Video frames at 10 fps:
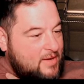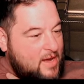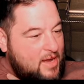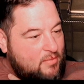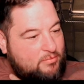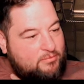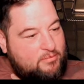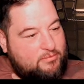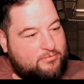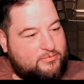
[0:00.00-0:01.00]

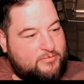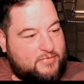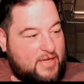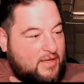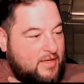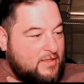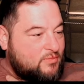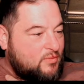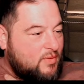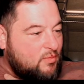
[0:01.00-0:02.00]
Well, I
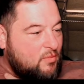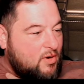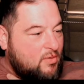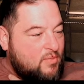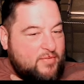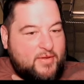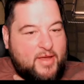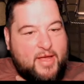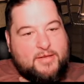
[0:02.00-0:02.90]
guess what we're working with.